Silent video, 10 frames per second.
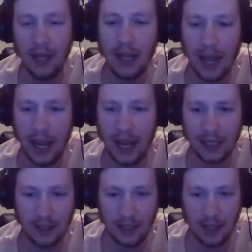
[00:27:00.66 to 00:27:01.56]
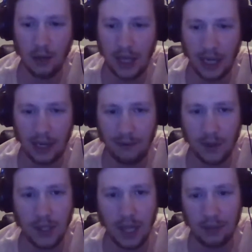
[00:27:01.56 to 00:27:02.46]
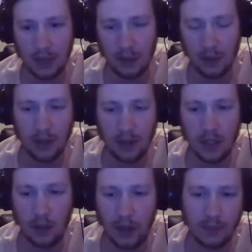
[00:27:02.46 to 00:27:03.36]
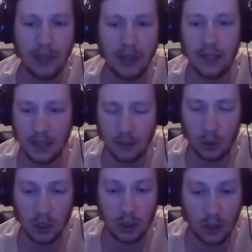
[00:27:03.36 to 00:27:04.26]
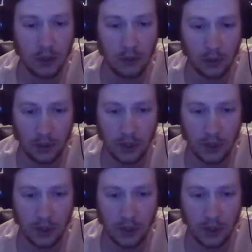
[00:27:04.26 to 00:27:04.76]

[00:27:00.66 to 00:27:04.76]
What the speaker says: and, taking a few snaps here or there. So I expect his workload to increase